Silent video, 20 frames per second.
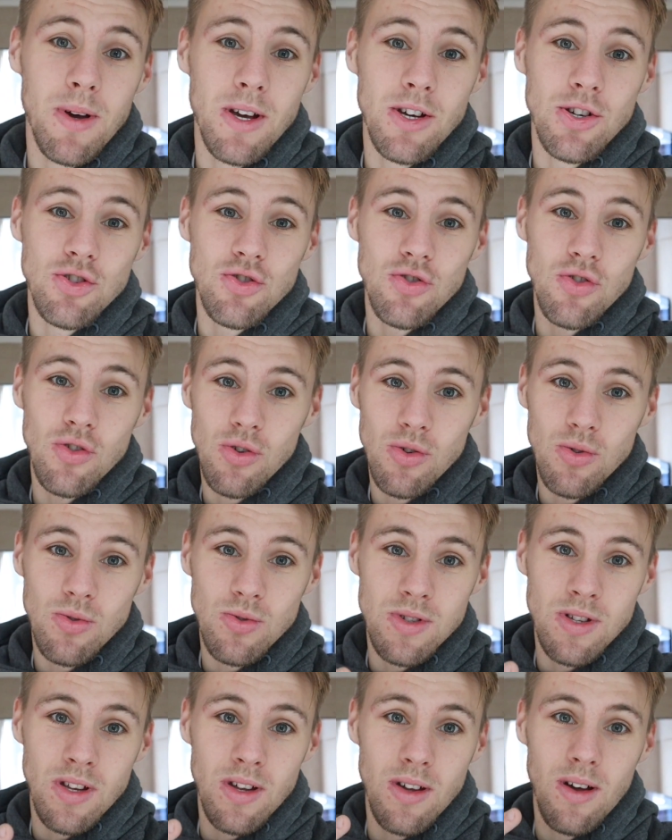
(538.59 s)
He
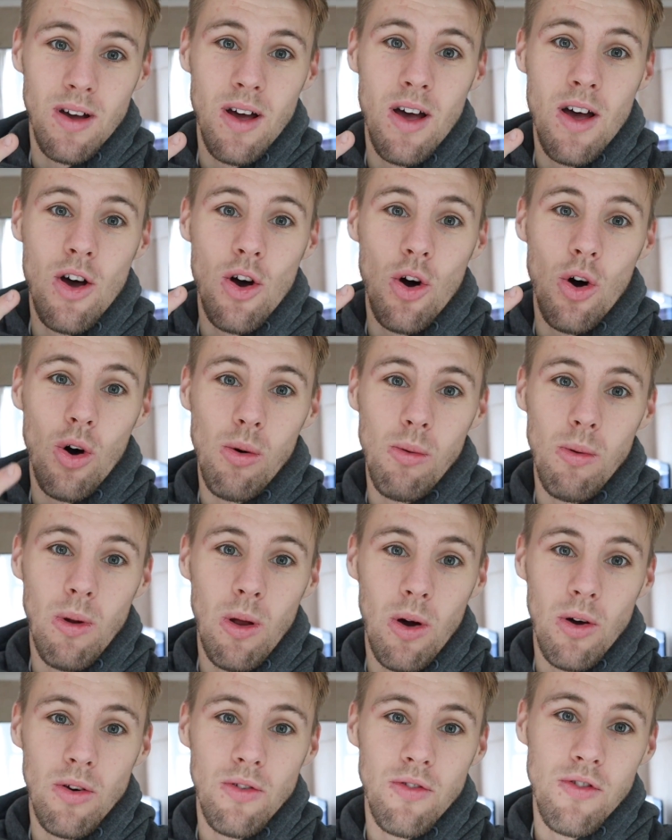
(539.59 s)
struggles to
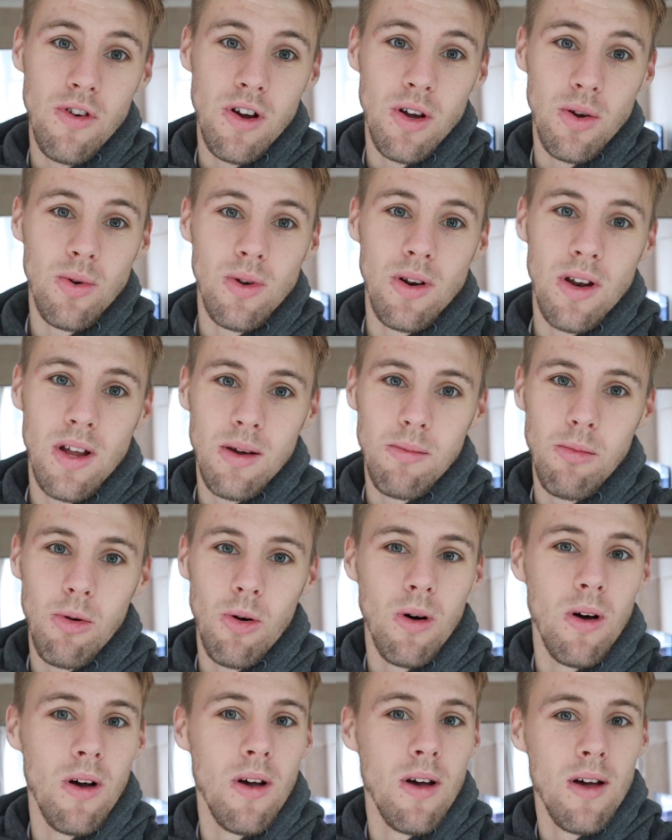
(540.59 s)
upload frequently,
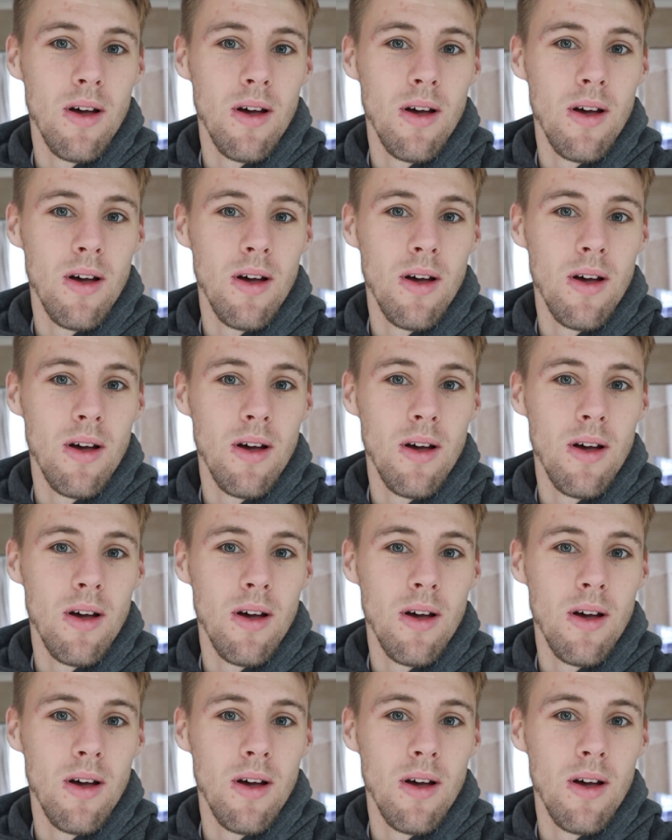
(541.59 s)
but